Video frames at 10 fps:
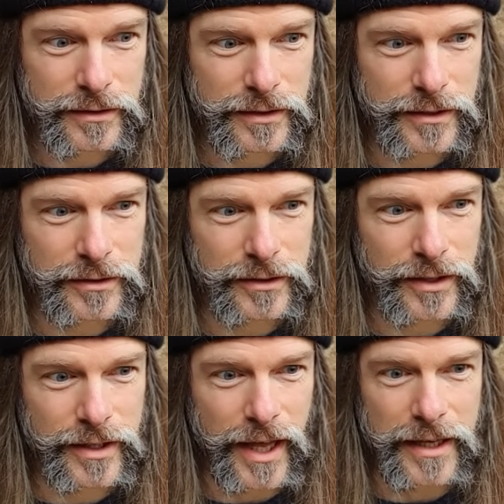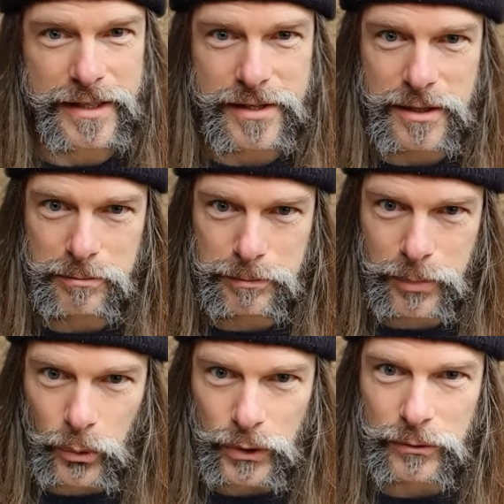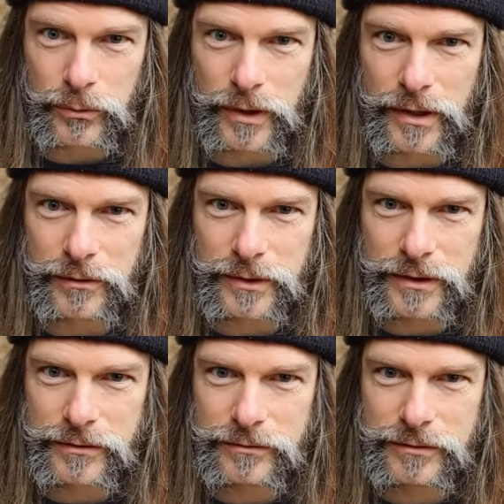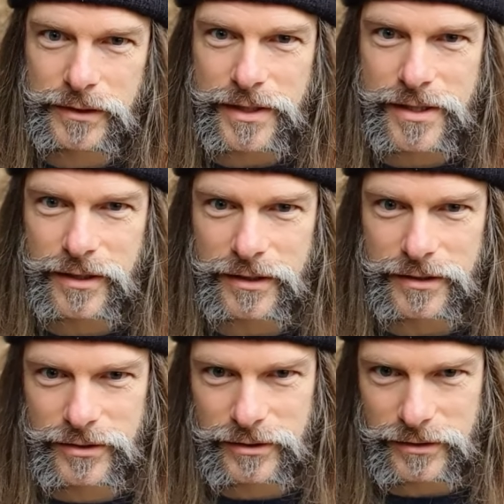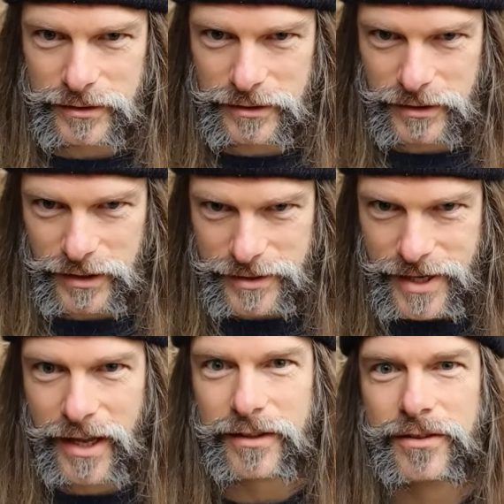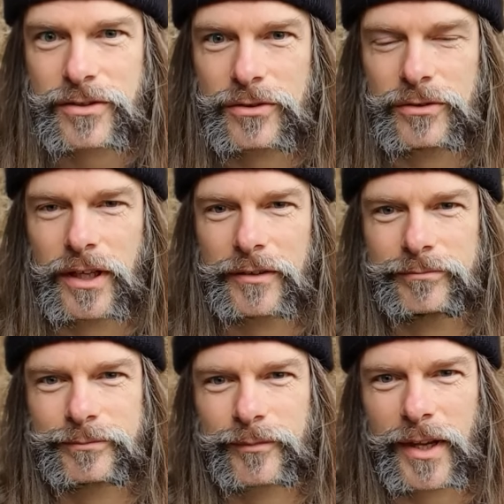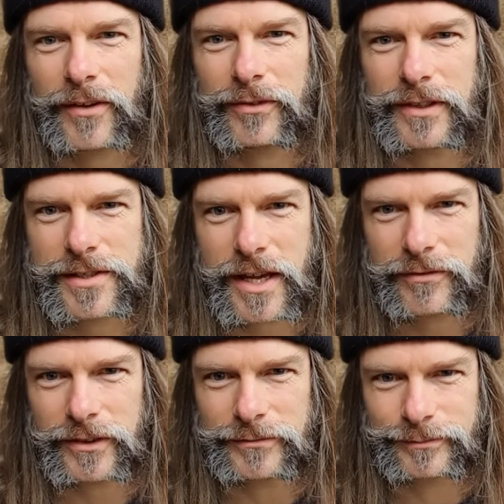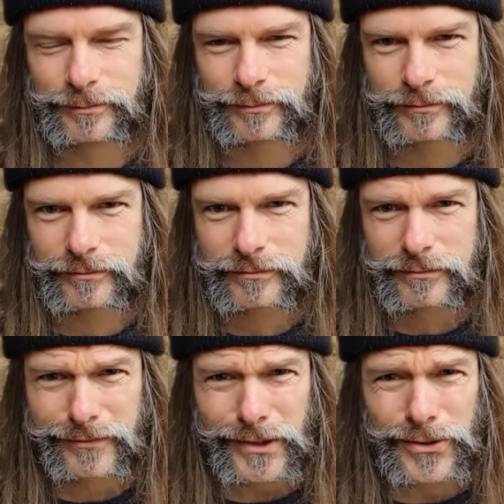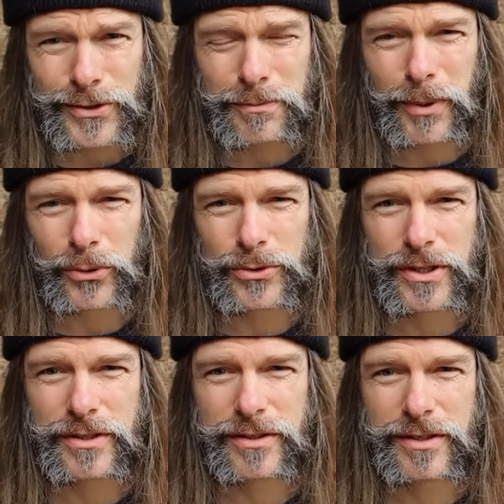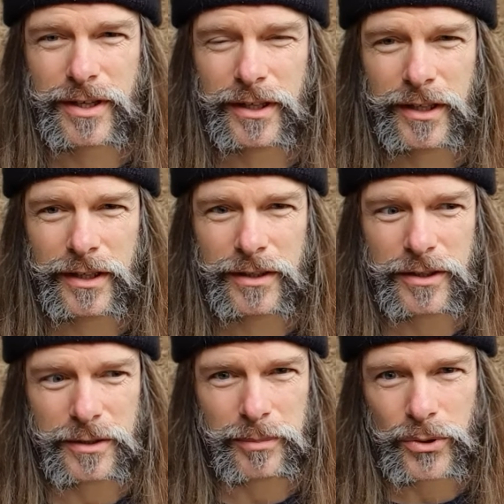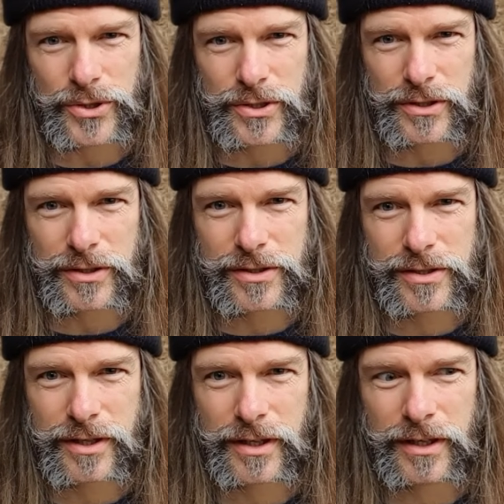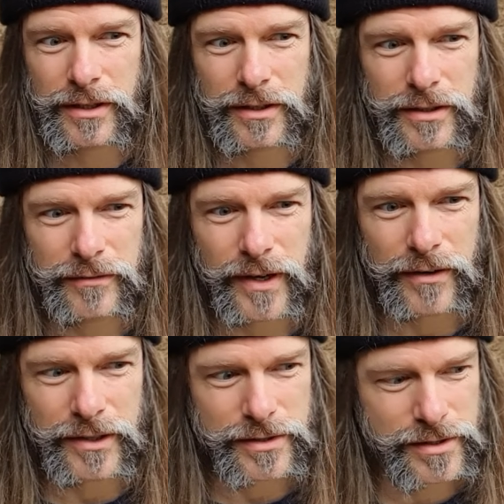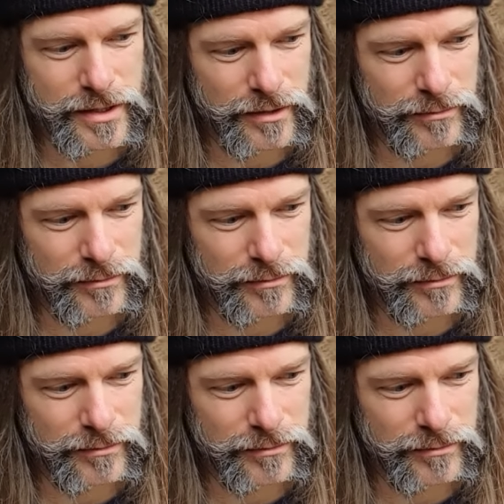then that is the point where we can really start to attend to that effortless effort. So the poses, the postures, the various